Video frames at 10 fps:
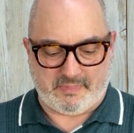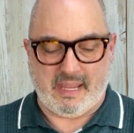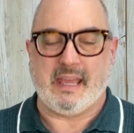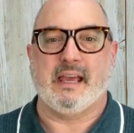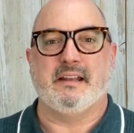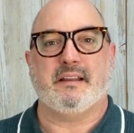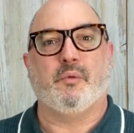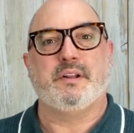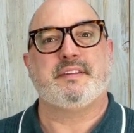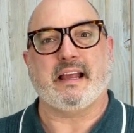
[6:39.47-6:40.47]
And
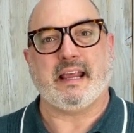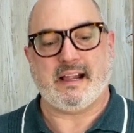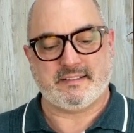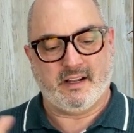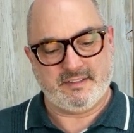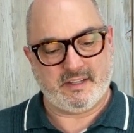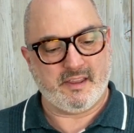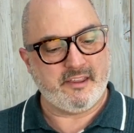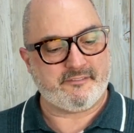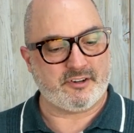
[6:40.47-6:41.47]
once that cast on's
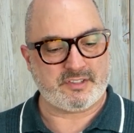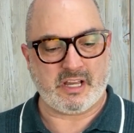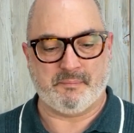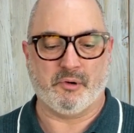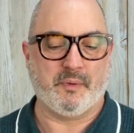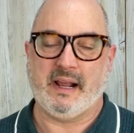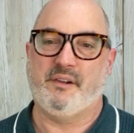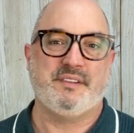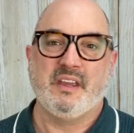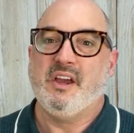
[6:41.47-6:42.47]
done, the first couple
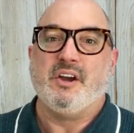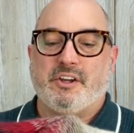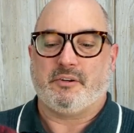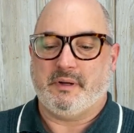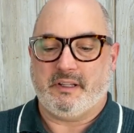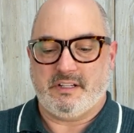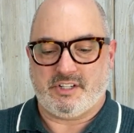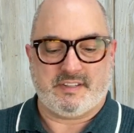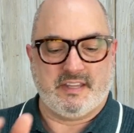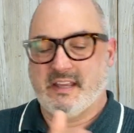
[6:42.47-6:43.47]
rounds, you're really
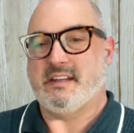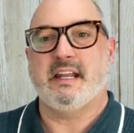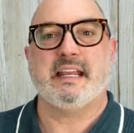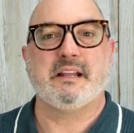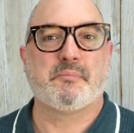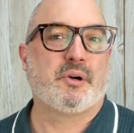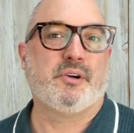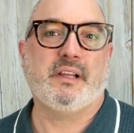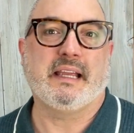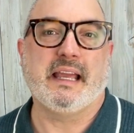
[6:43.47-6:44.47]
just knitting and
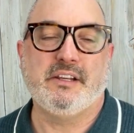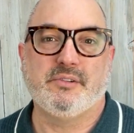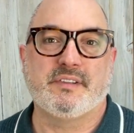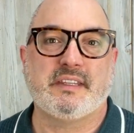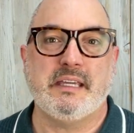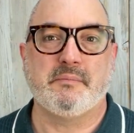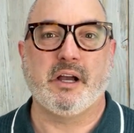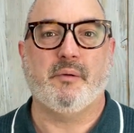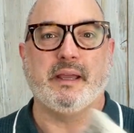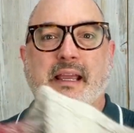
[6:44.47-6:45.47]
purling, and you just keep
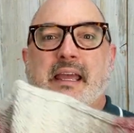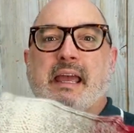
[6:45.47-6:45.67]
going.